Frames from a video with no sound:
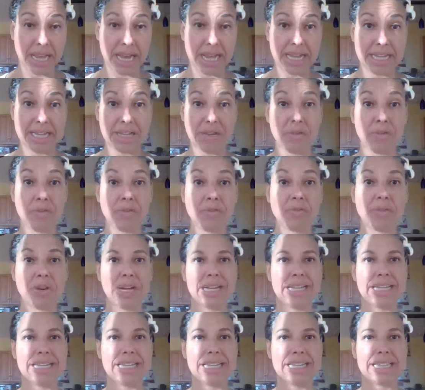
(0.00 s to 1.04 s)
I don't
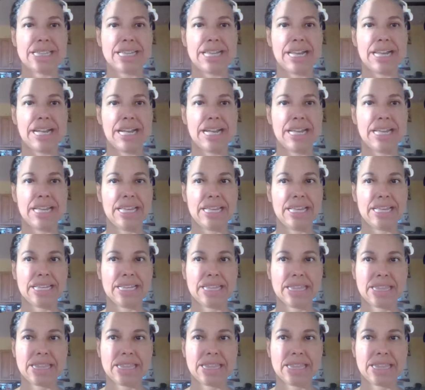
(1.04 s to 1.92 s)
find that I